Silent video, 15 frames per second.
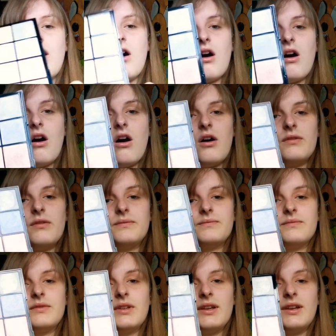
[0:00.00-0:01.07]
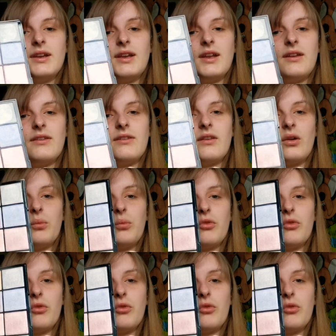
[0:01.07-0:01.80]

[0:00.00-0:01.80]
Oh, it is so